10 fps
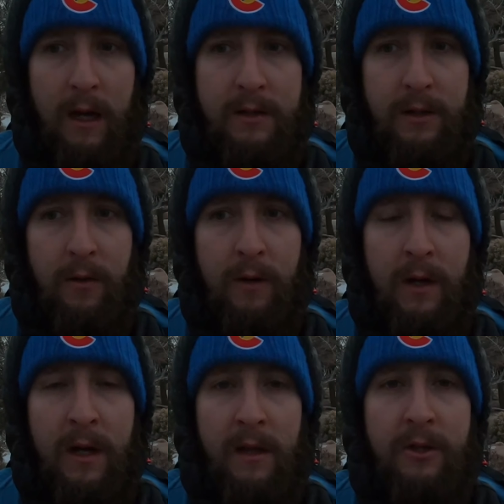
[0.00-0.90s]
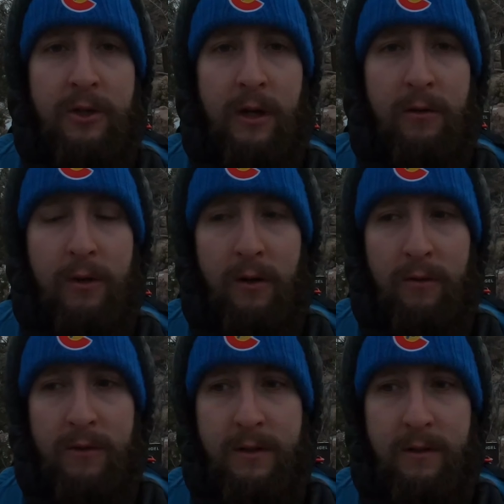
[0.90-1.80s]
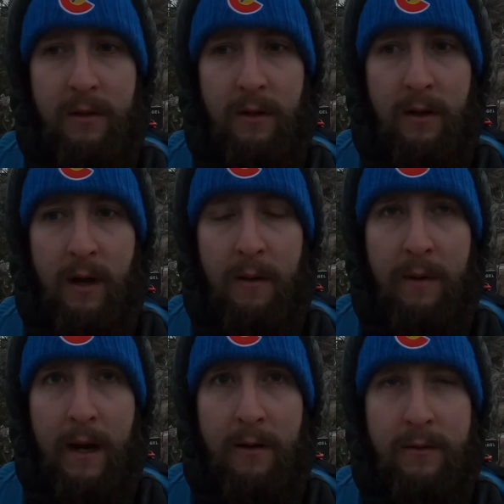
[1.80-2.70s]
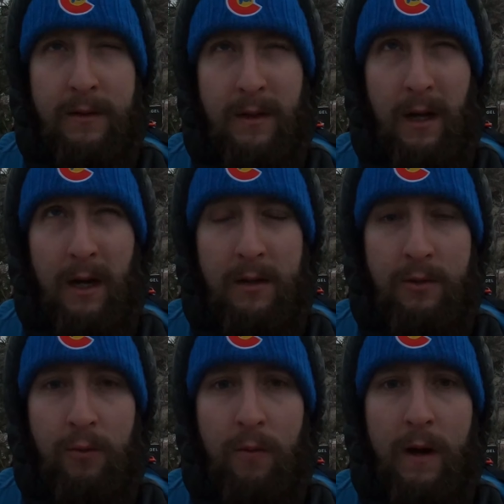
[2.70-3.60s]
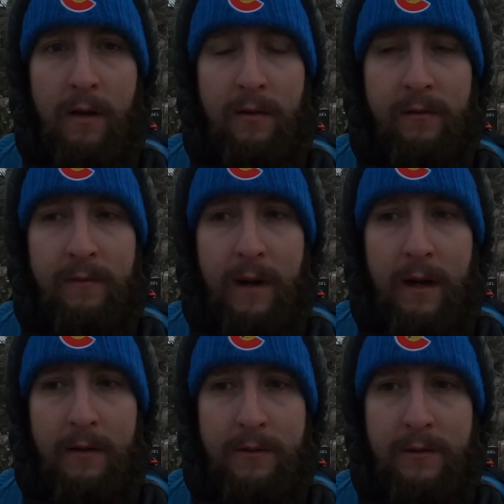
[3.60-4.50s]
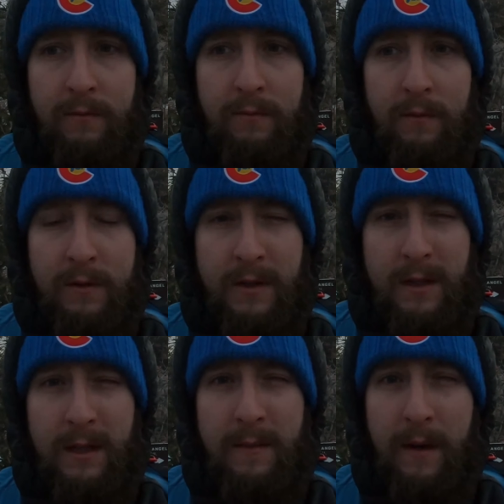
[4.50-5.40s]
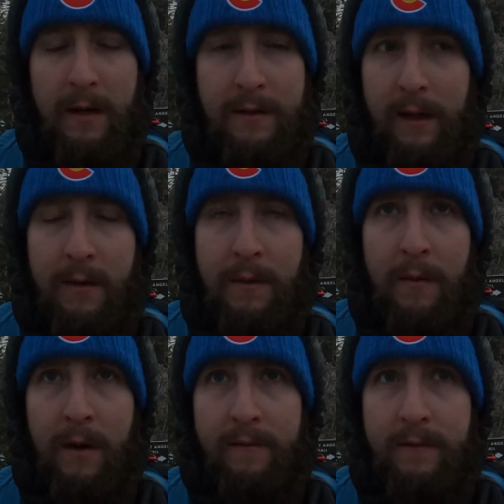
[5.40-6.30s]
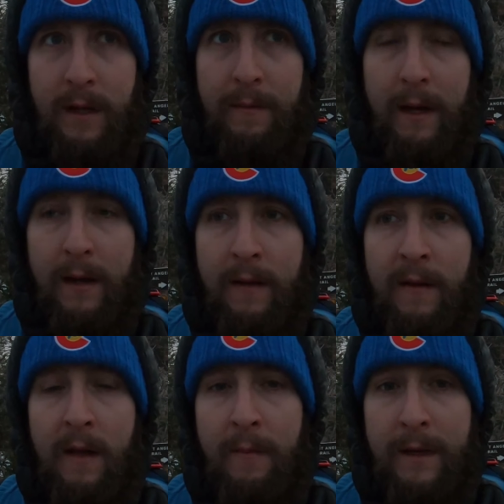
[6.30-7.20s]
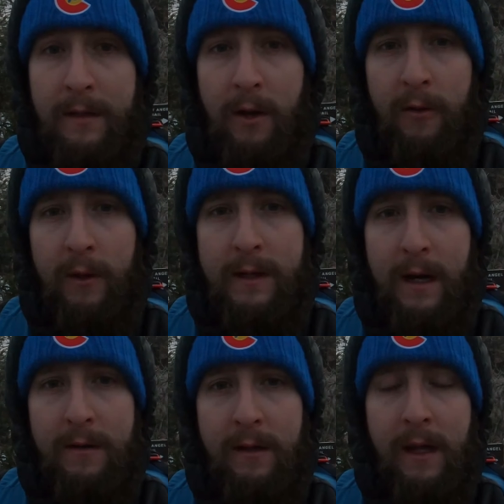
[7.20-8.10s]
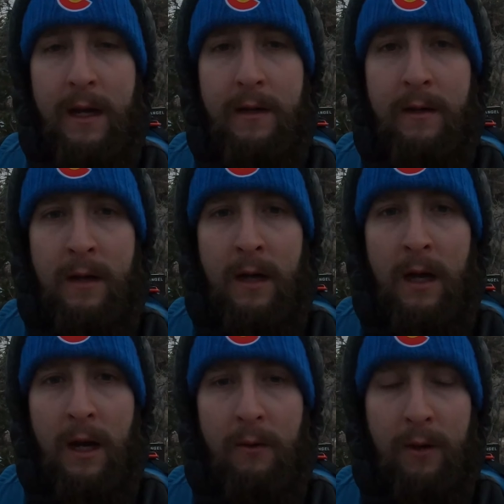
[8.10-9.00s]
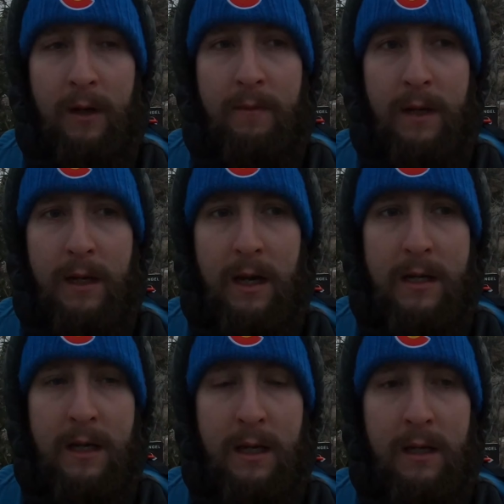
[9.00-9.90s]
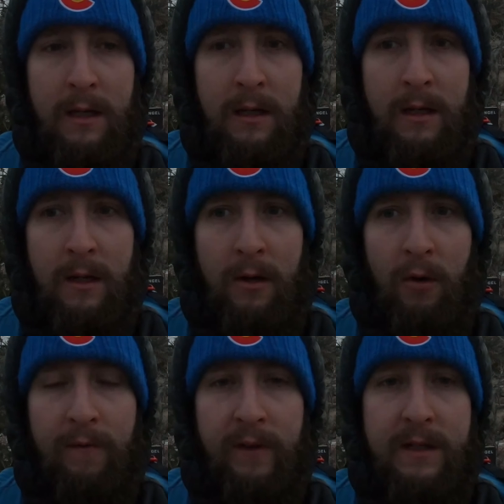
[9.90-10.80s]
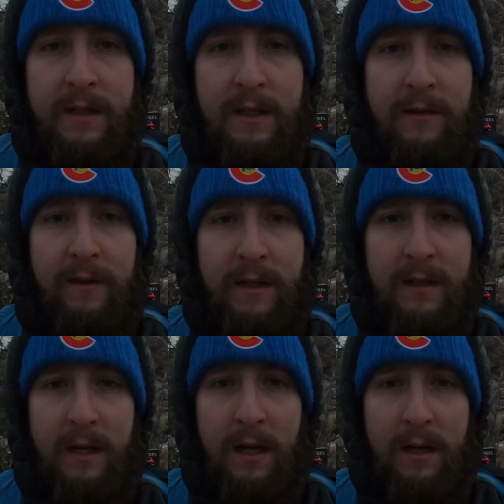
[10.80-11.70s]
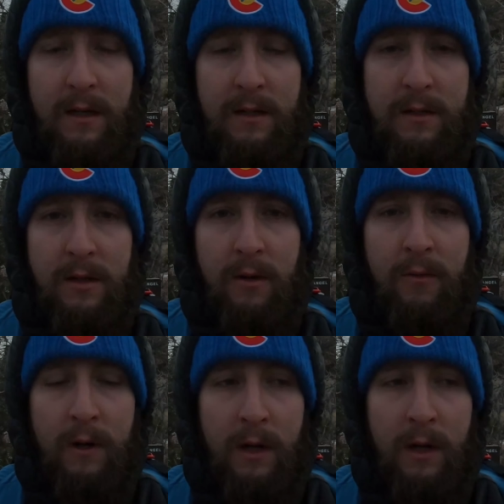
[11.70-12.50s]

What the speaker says: So this trail goes about 12 miles or 16 miles, I can't remember off the top of my head, basically all the way down to the canyon. We're going to be hiking hopefully 6 of it today, so